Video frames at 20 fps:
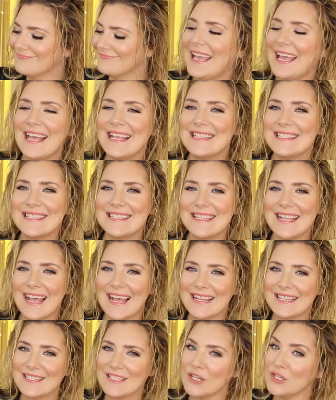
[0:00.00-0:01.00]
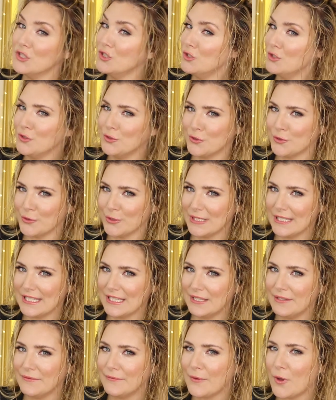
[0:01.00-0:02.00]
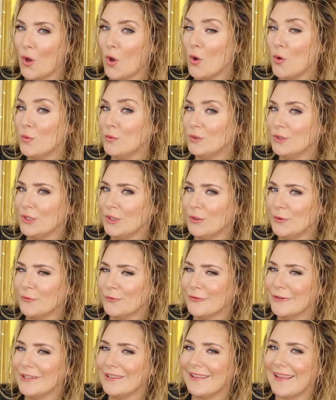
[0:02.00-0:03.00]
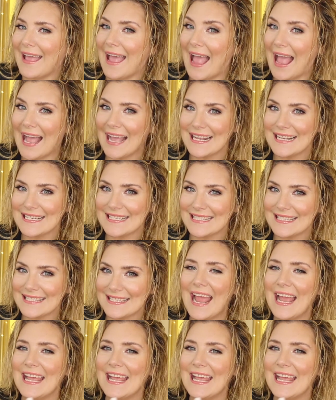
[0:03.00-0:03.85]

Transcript: Yes, that's a nutritive Oleo Relax.